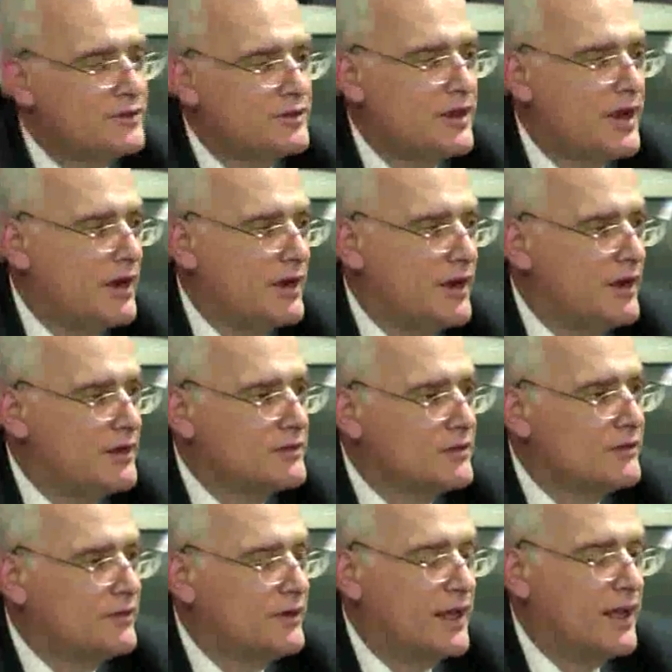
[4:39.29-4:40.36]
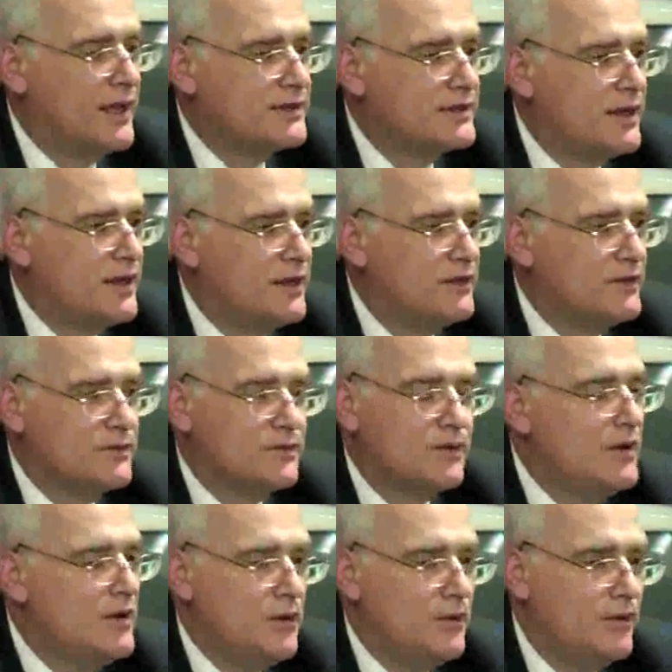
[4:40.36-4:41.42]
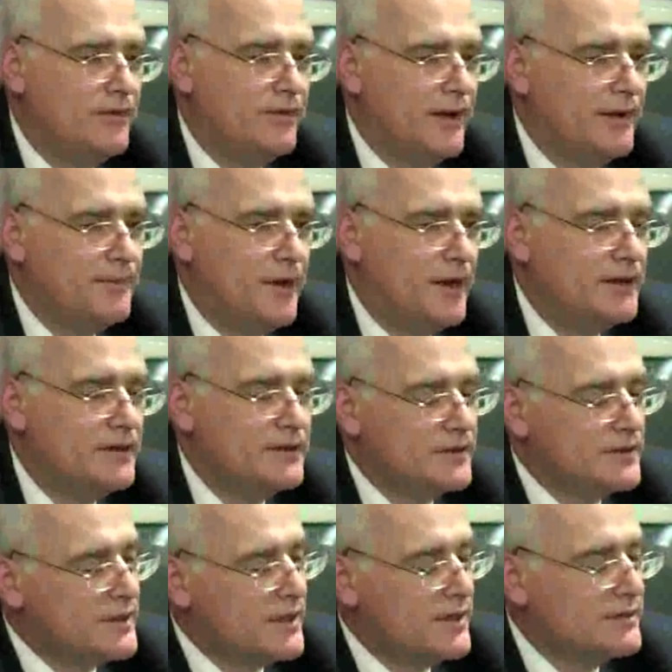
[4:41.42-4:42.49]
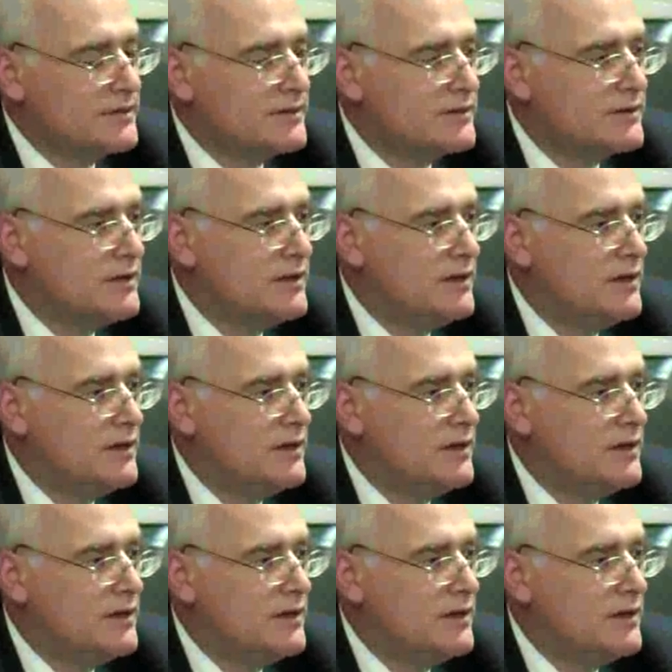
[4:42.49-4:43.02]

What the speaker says: your town councilor for the last 8 years, we've had many successes.